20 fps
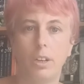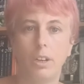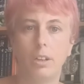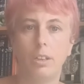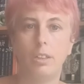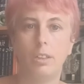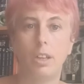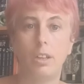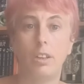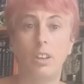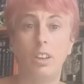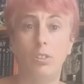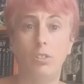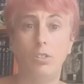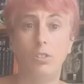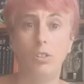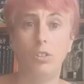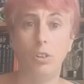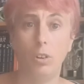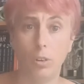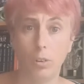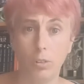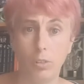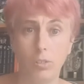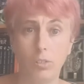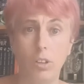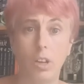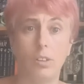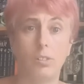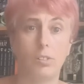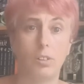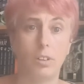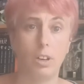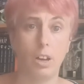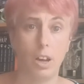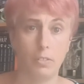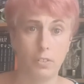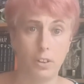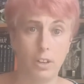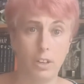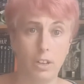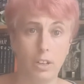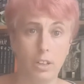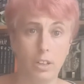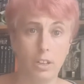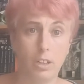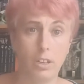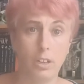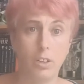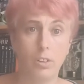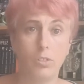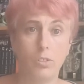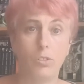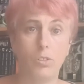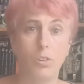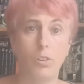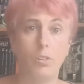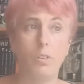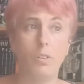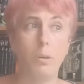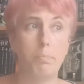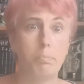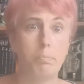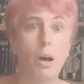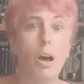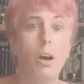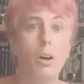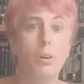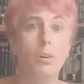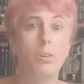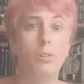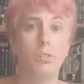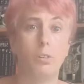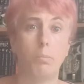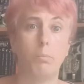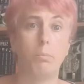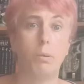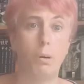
that is used as cover to impose more